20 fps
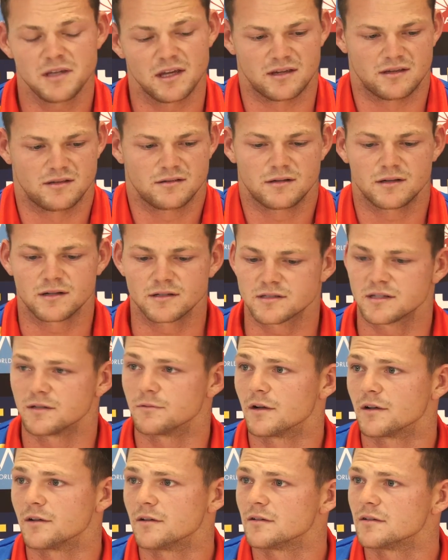Yeah, I don't see
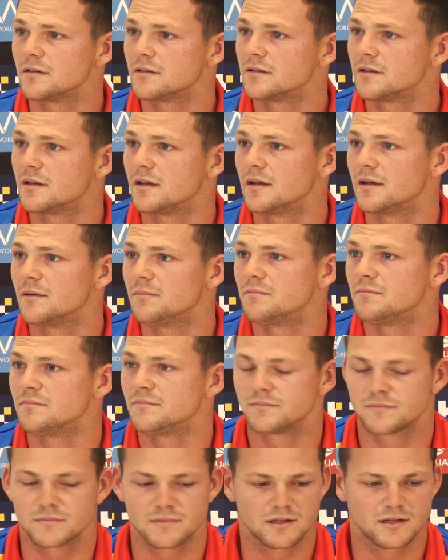why not.
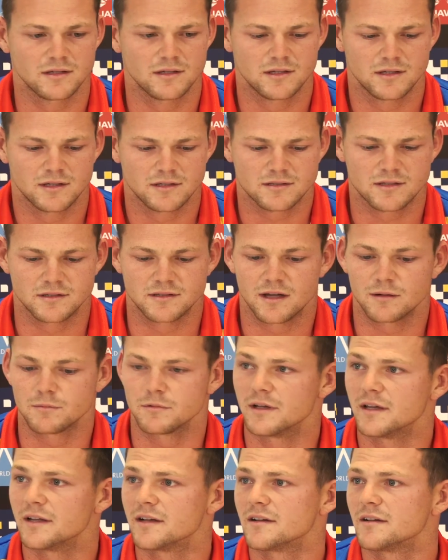It's a
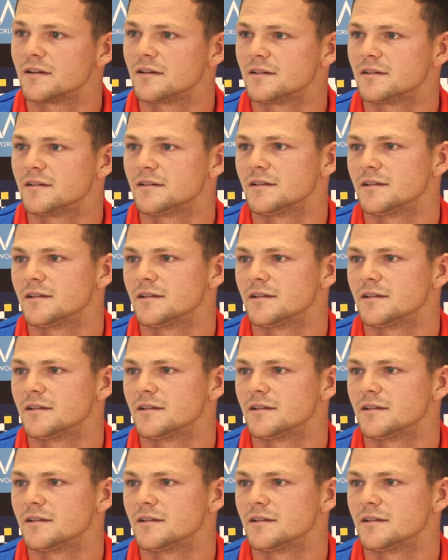double header.